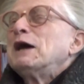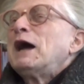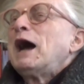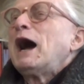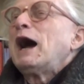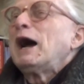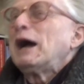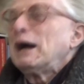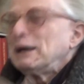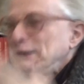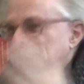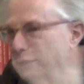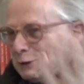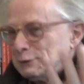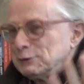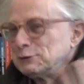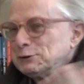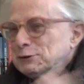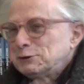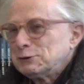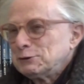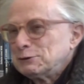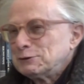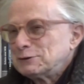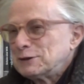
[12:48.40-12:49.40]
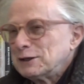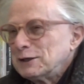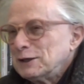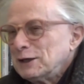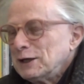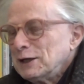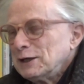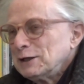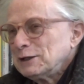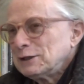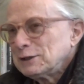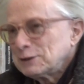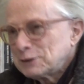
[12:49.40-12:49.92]
I had other shoes.
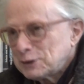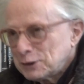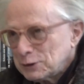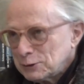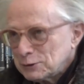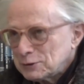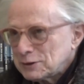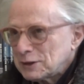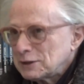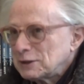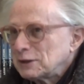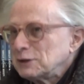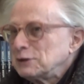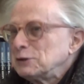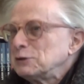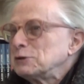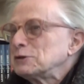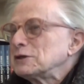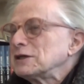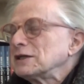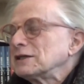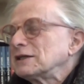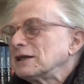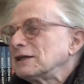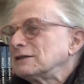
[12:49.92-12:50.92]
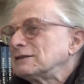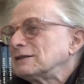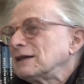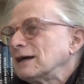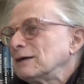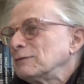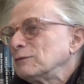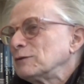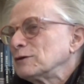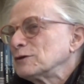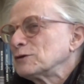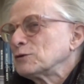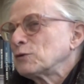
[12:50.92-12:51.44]
The shoes that I usually at that
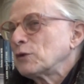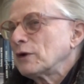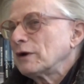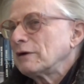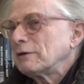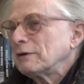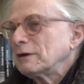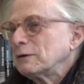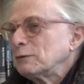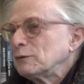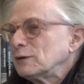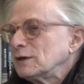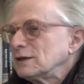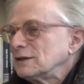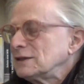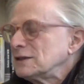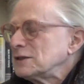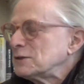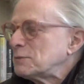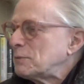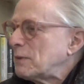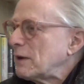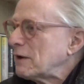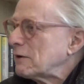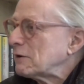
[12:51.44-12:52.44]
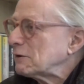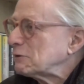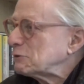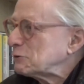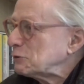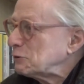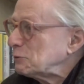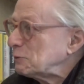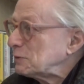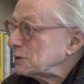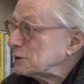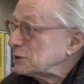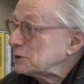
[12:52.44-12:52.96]
time was wearing were these
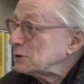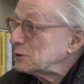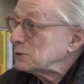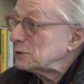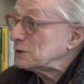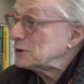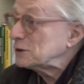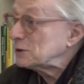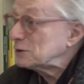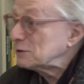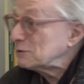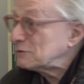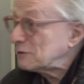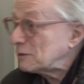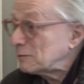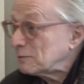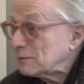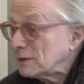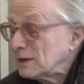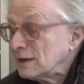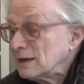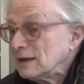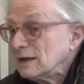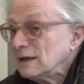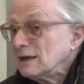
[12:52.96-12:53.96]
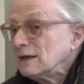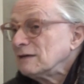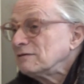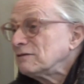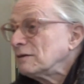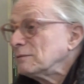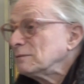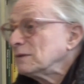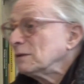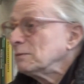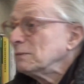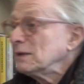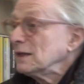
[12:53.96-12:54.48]
paratrooper shoes, you know, from
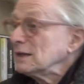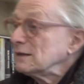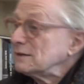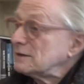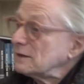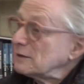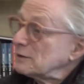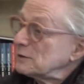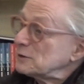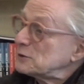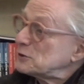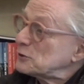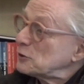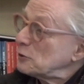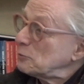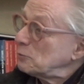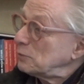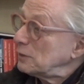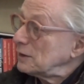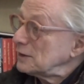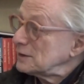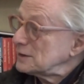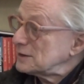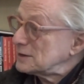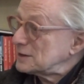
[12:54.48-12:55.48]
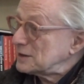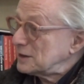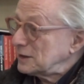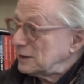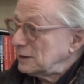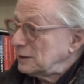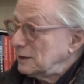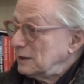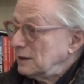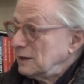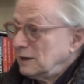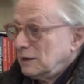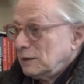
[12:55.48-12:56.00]
the military surplus
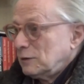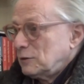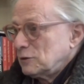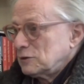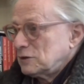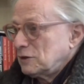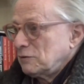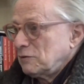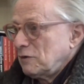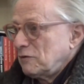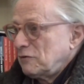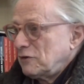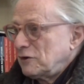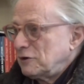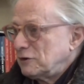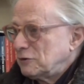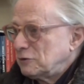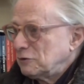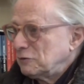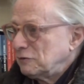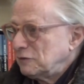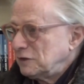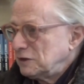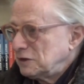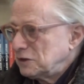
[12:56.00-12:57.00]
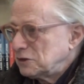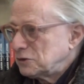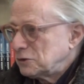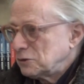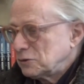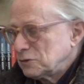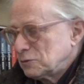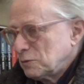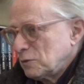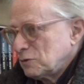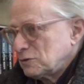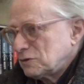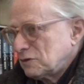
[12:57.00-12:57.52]
thing, because they were very convenient
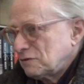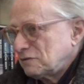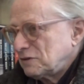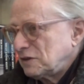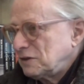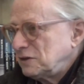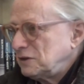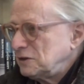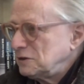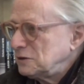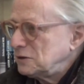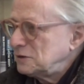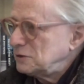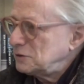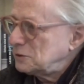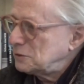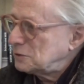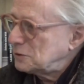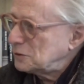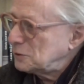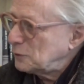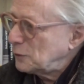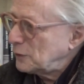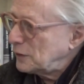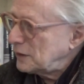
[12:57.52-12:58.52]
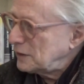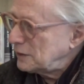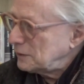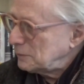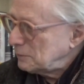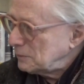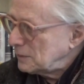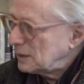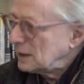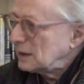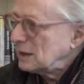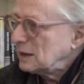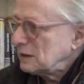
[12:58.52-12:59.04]
shoes. Most of the year you could wear
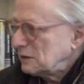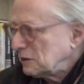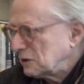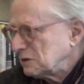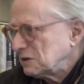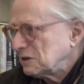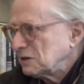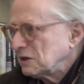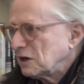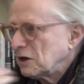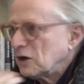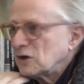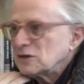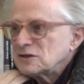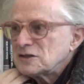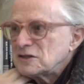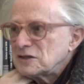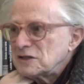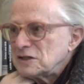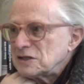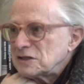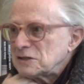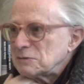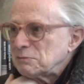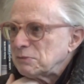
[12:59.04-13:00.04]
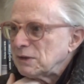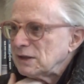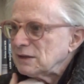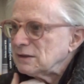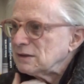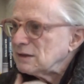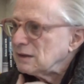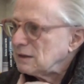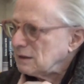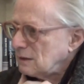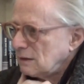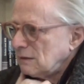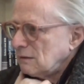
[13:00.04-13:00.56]
them, not in the hot season, but,
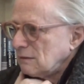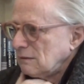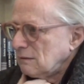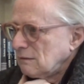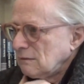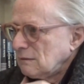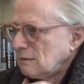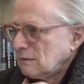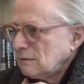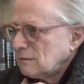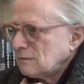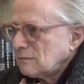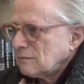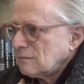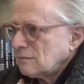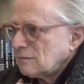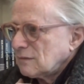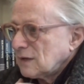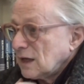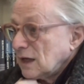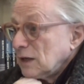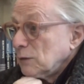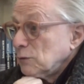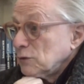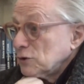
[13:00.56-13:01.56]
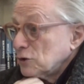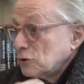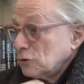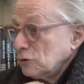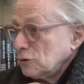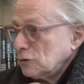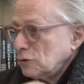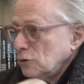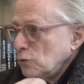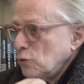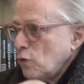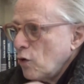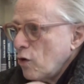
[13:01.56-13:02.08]
and it was
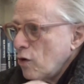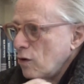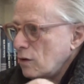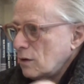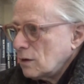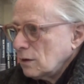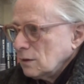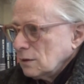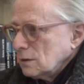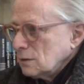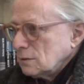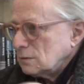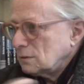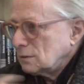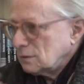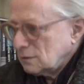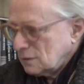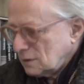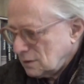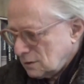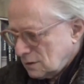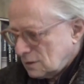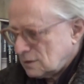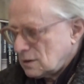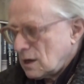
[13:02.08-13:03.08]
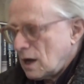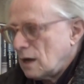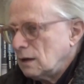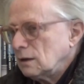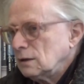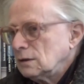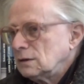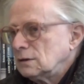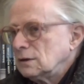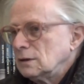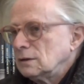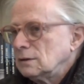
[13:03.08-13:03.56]
good to walk and it was solid, you